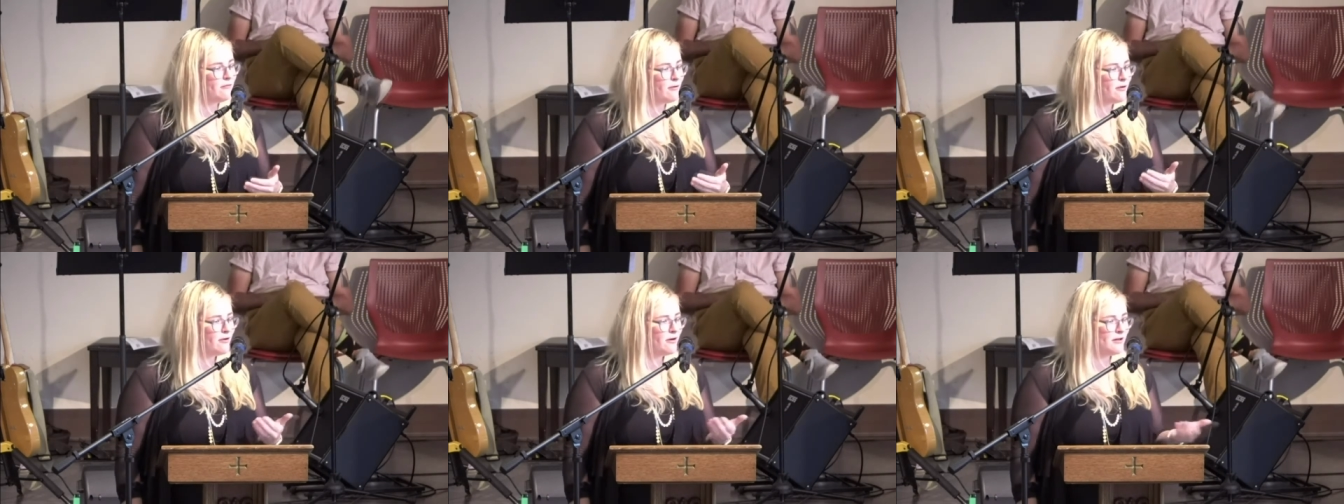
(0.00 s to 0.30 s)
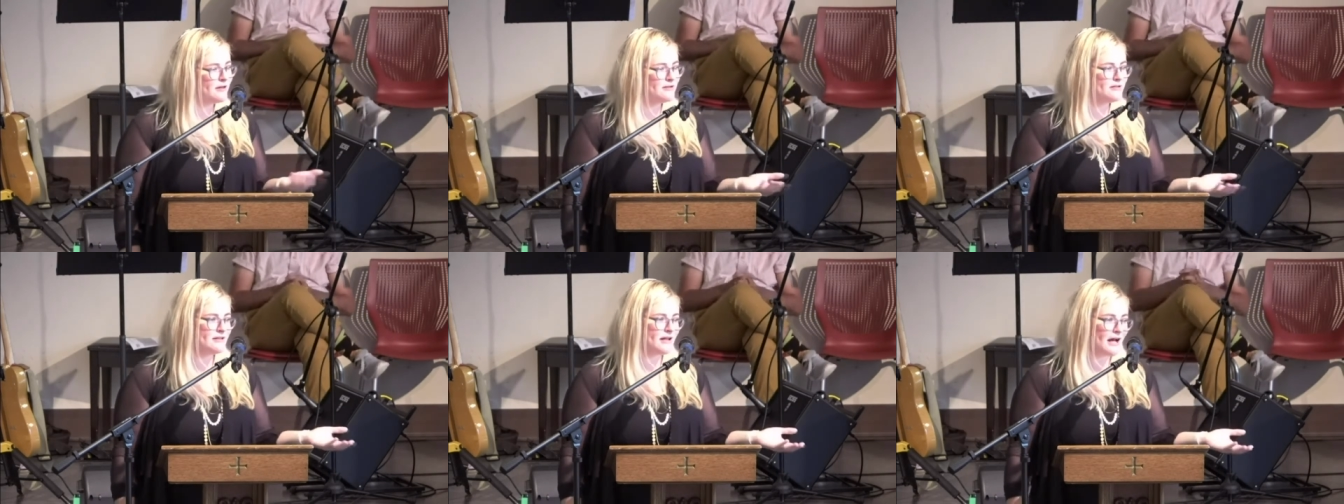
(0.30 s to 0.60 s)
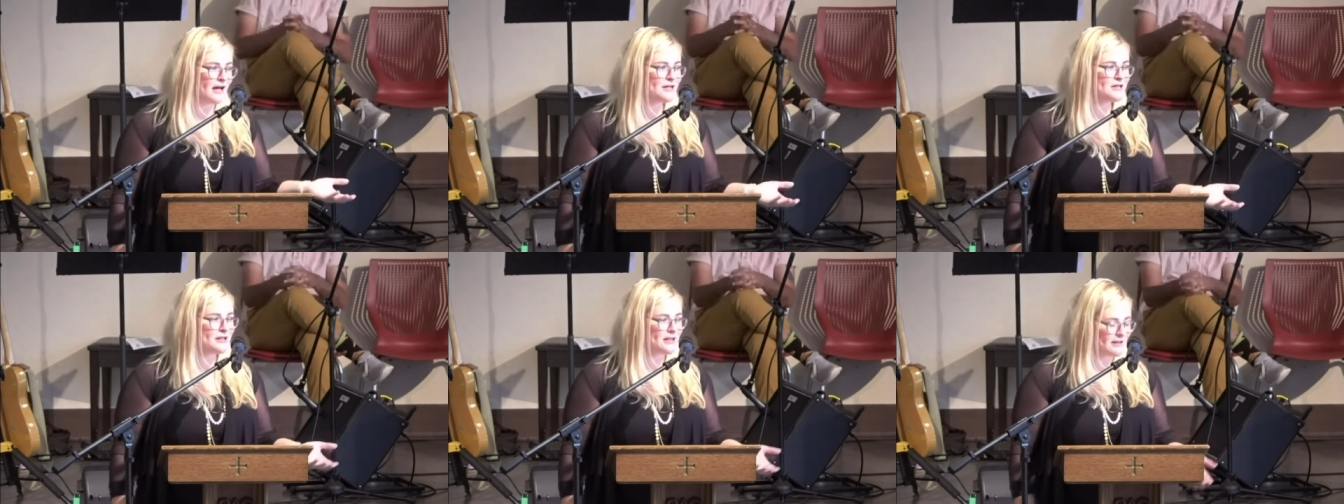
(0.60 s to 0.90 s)
forward is to
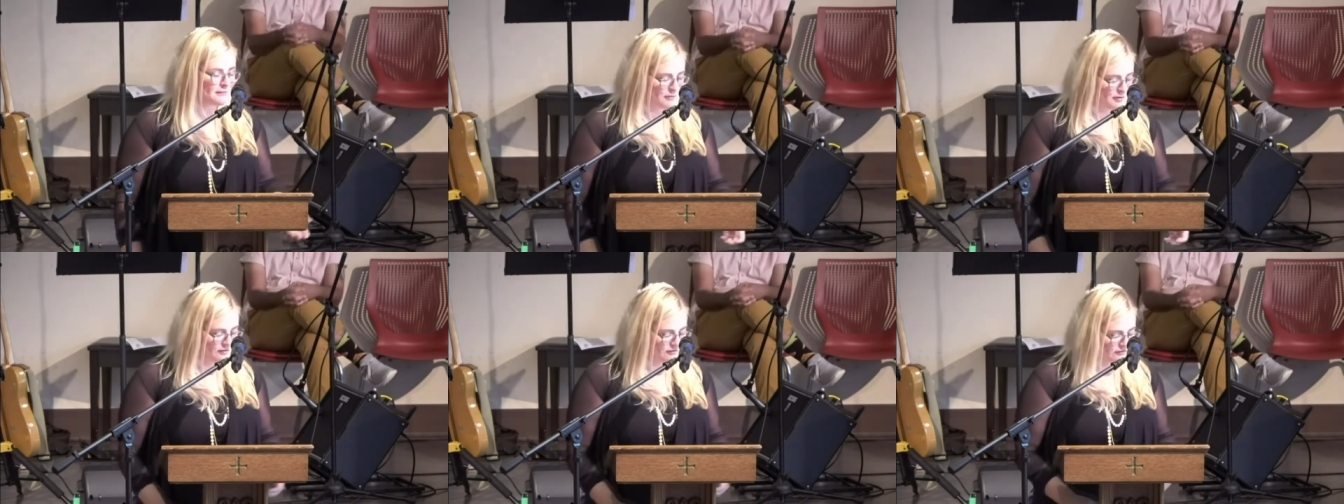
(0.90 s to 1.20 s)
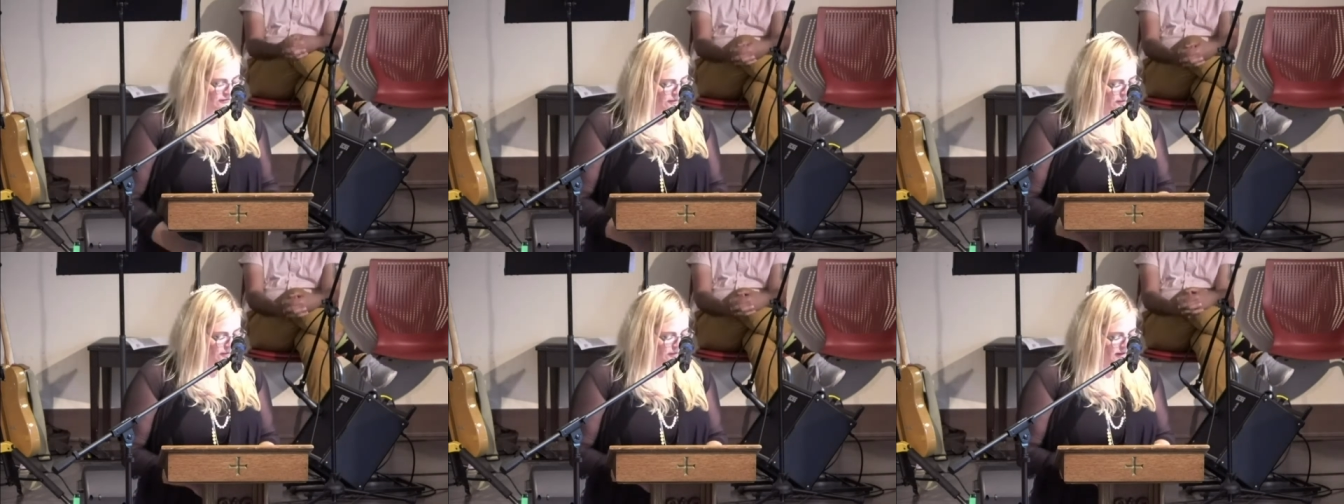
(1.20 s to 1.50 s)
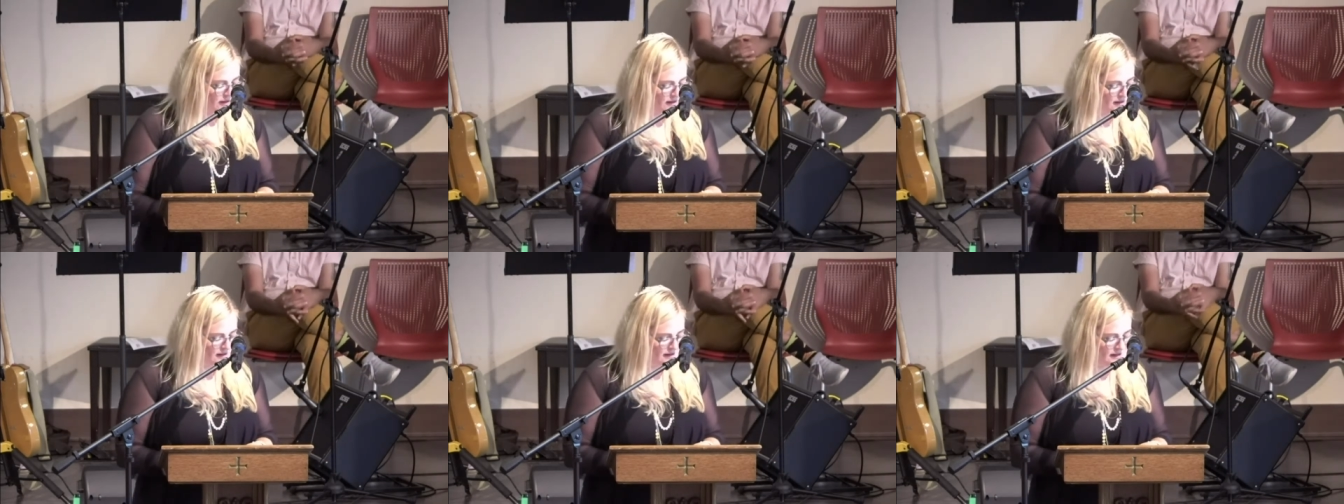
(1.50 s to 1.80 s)
actually move
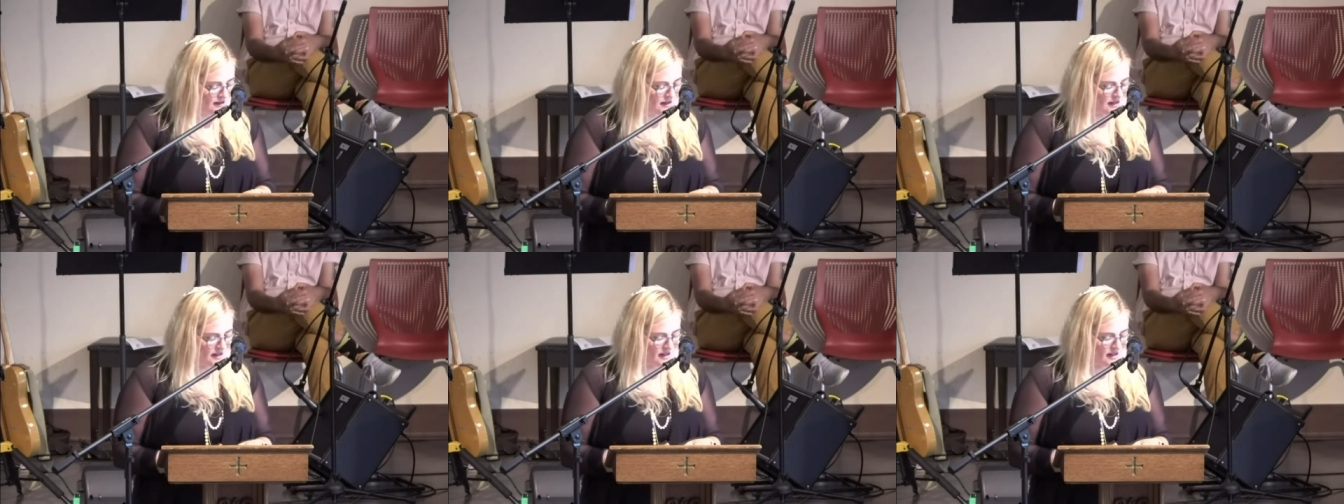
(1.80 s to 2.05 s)
forward.